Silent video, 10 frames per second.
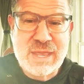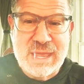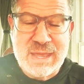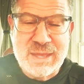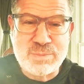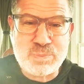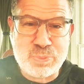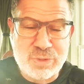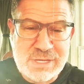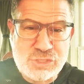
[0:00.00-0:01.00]
and
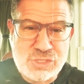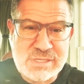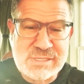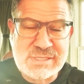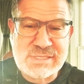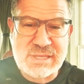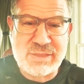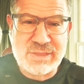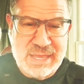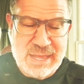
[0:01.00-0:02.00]
breaches
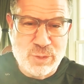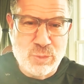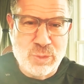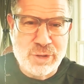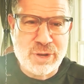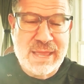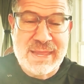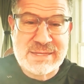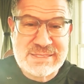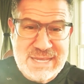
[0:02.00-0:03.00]
the gag order
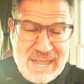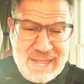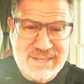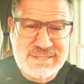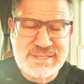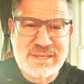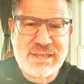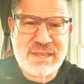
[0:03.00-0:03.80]
and attacks